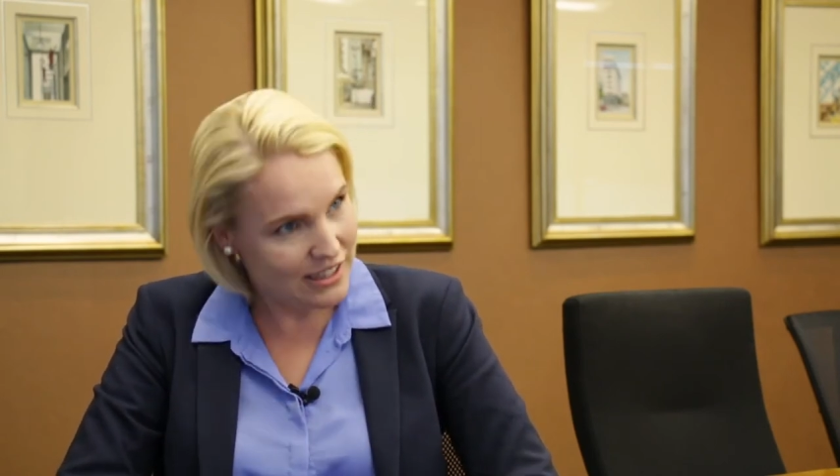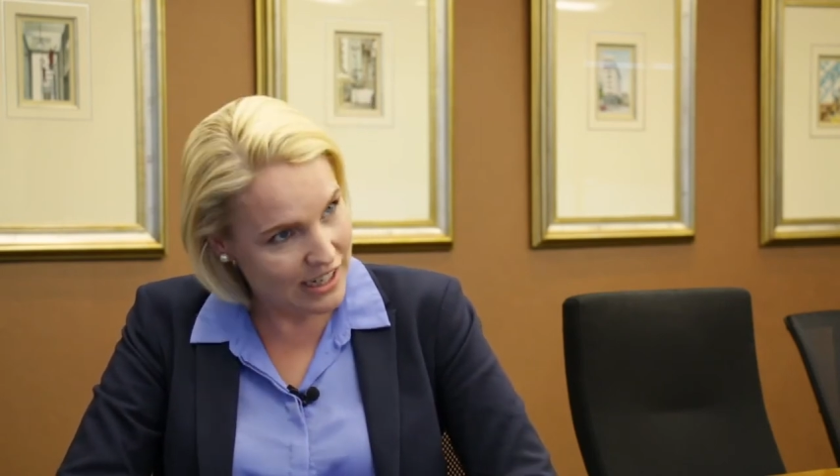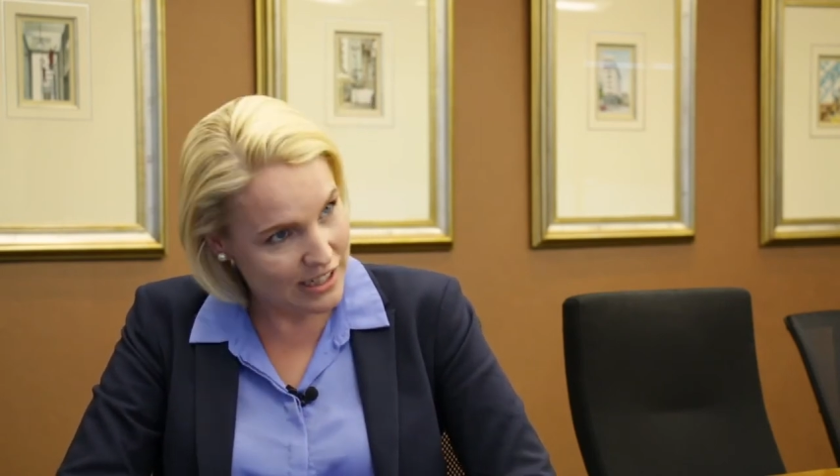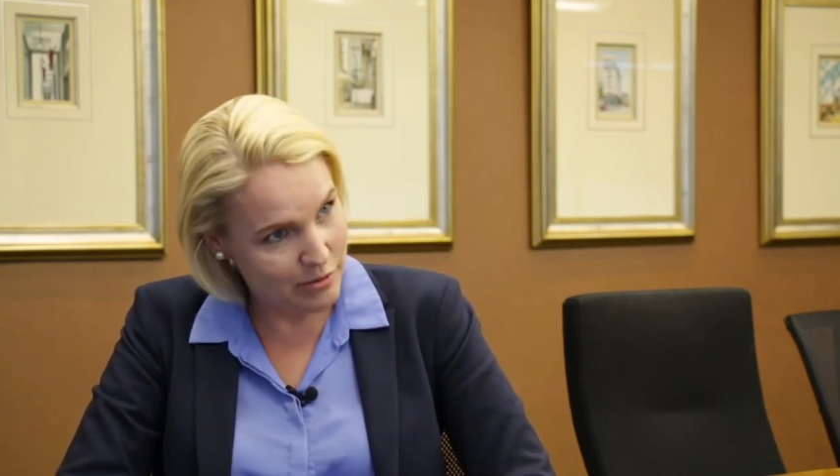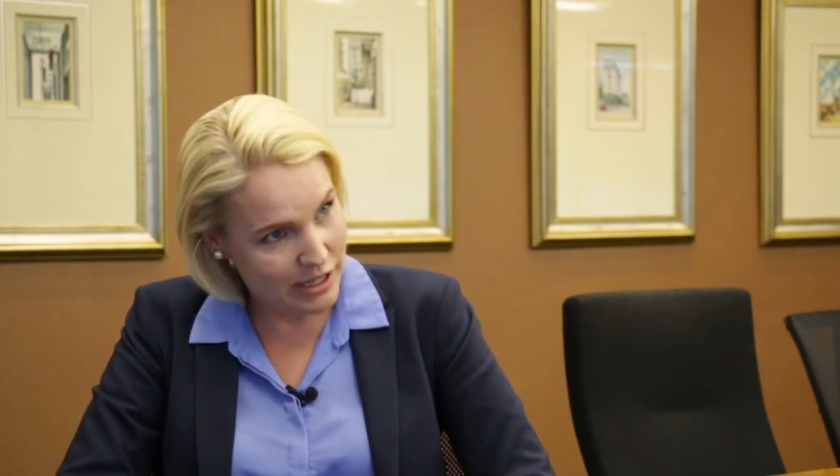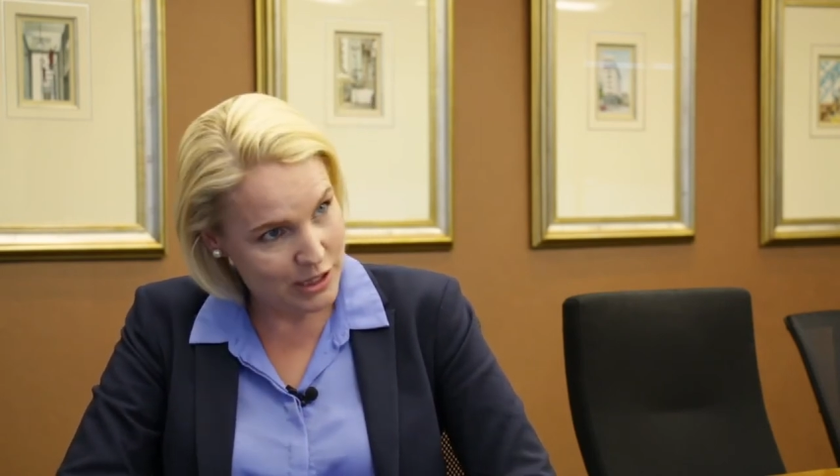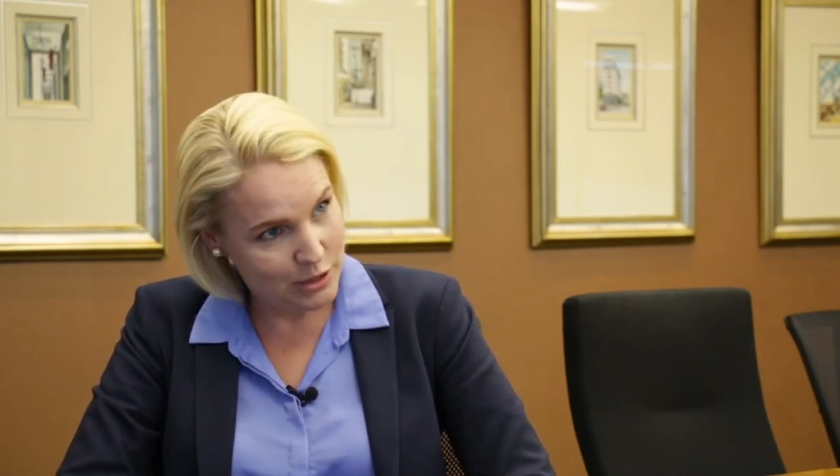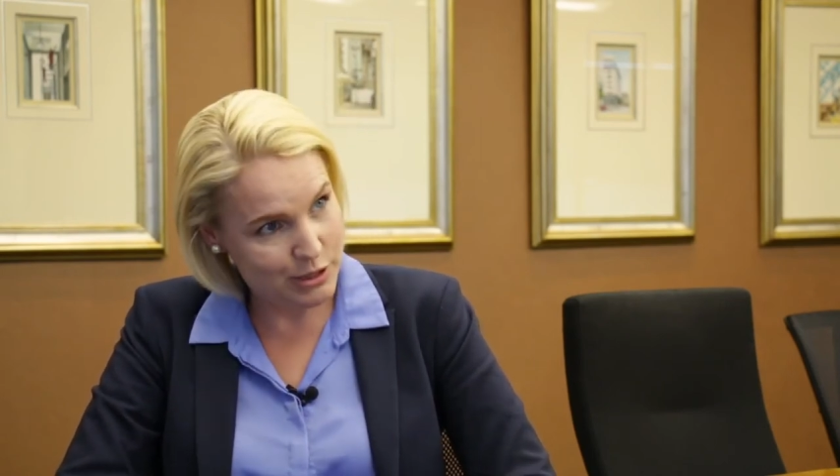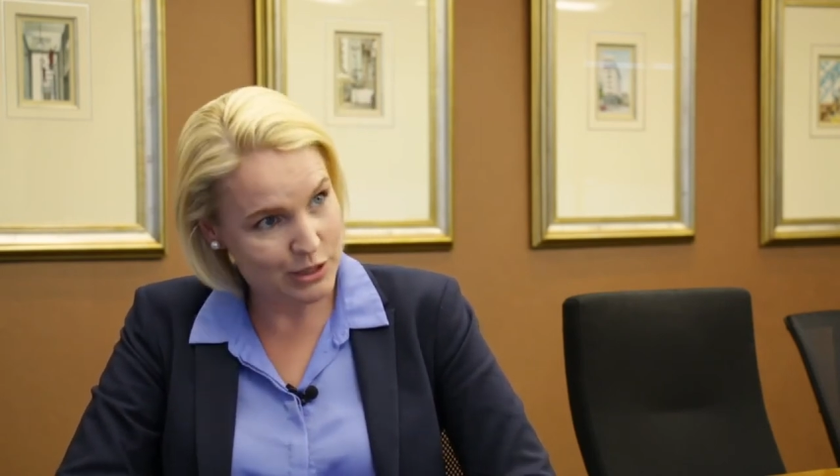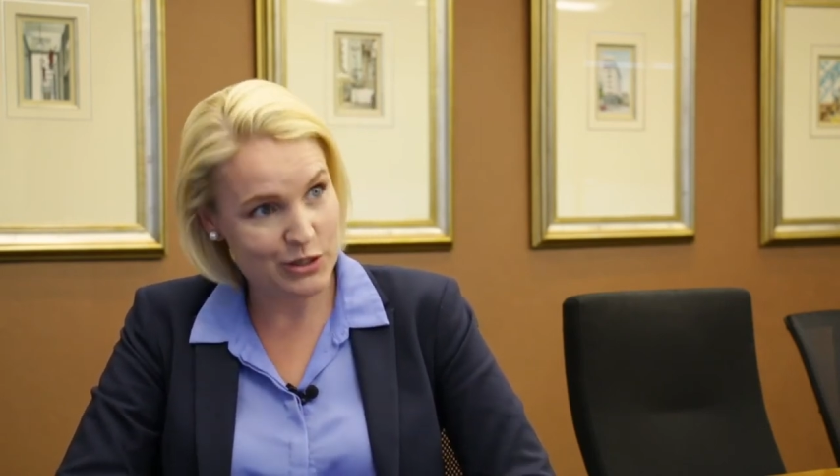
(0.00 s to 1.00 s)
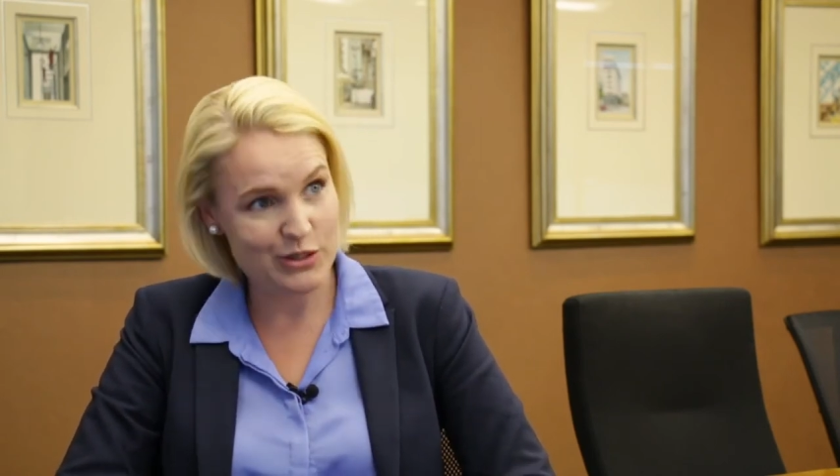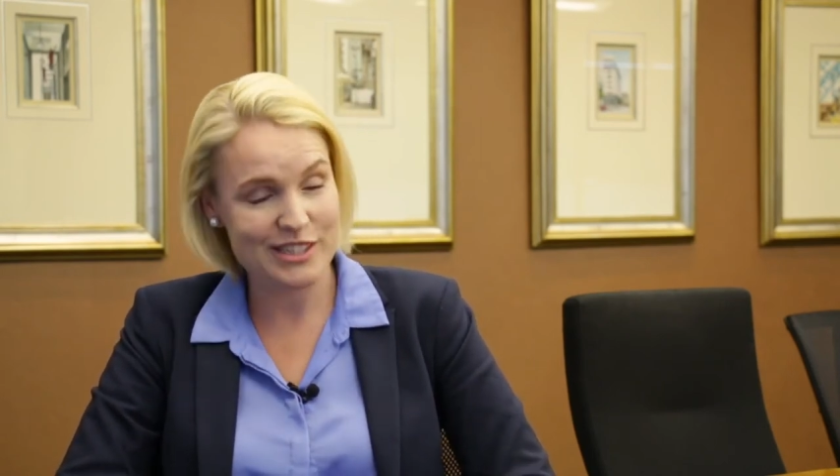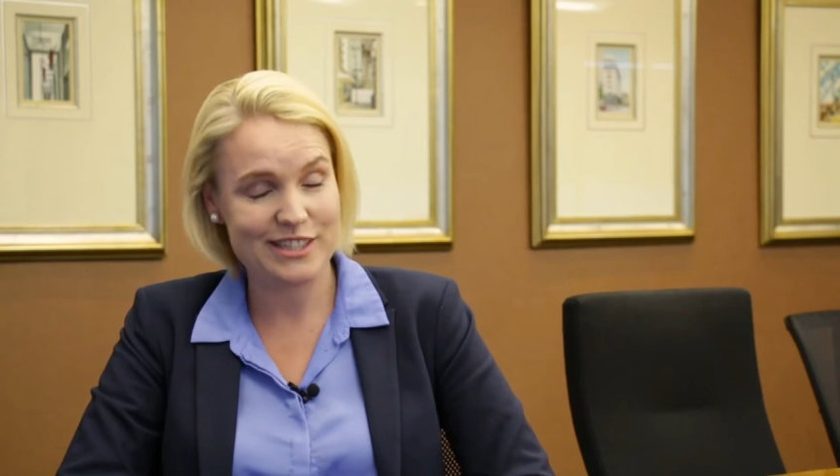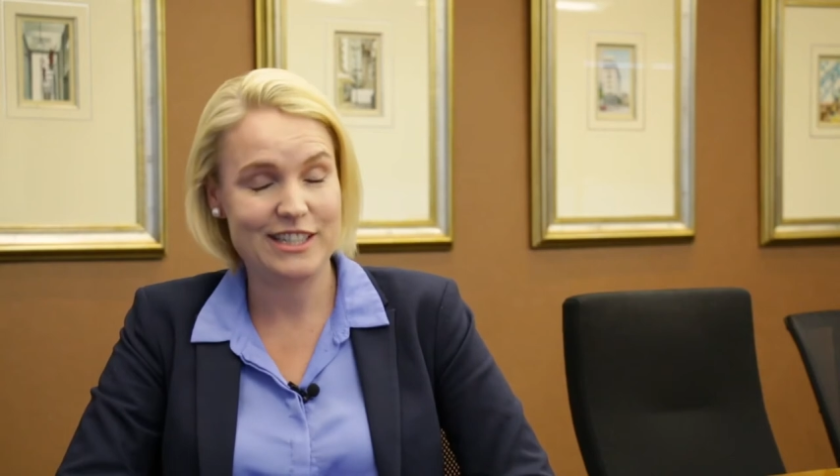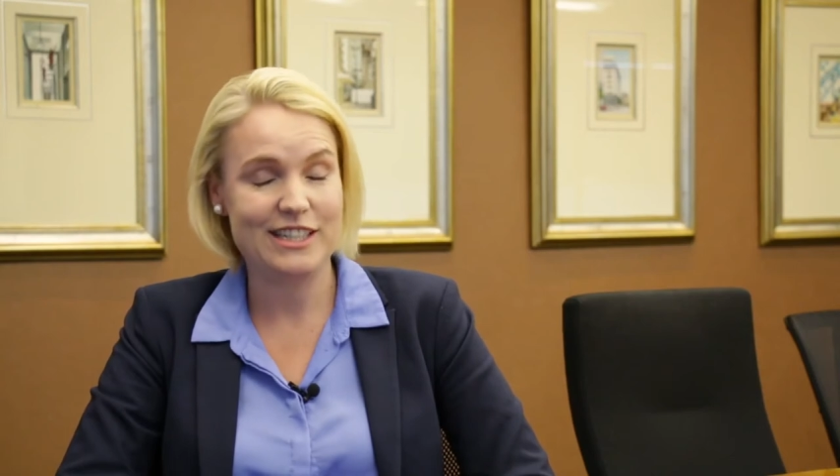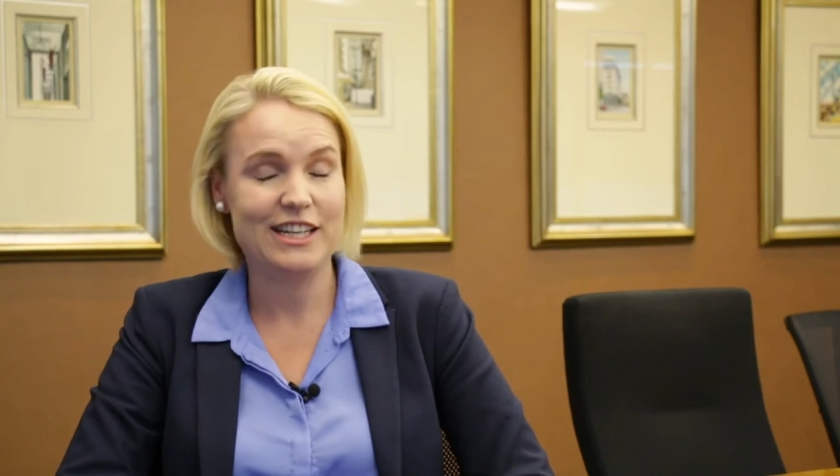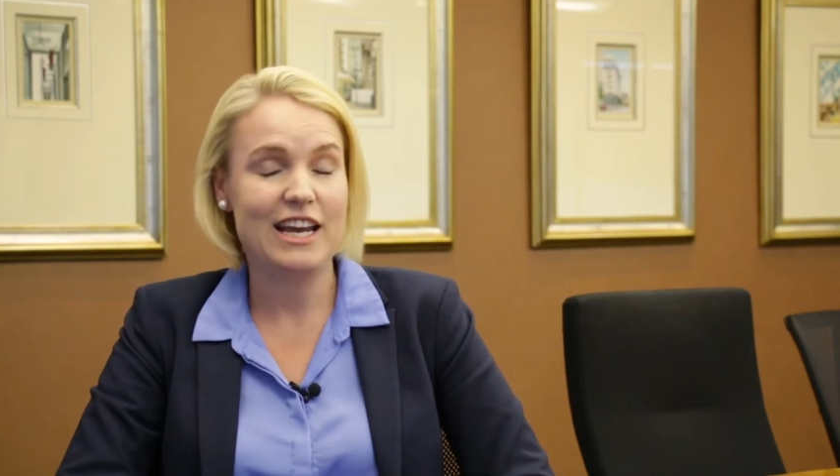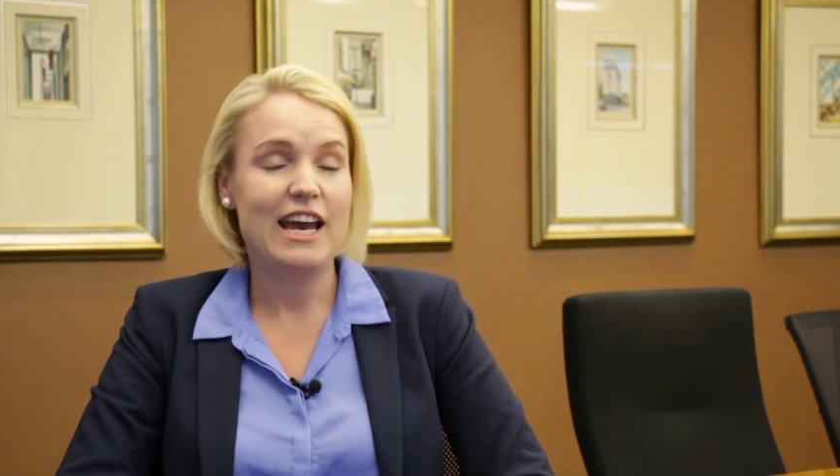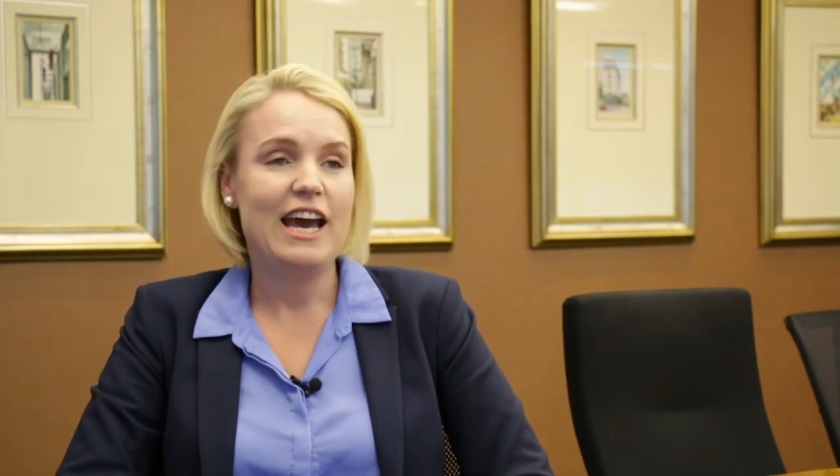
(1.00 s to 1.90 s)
under management, USD.